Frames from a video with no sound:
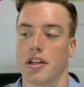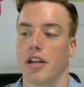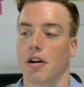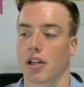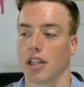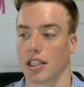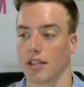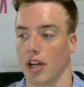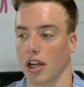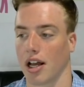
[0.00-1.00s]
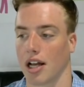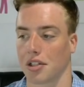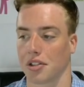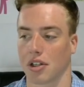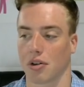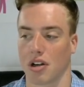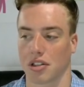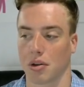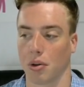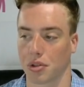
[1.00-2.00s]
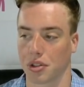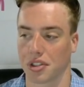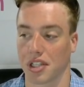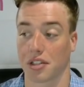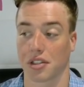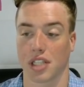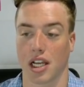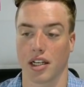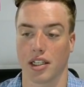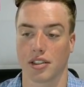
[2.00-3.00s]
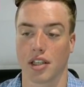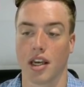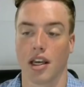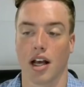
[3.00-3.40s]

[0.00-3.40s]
in our collective unconscious across cultures/societies.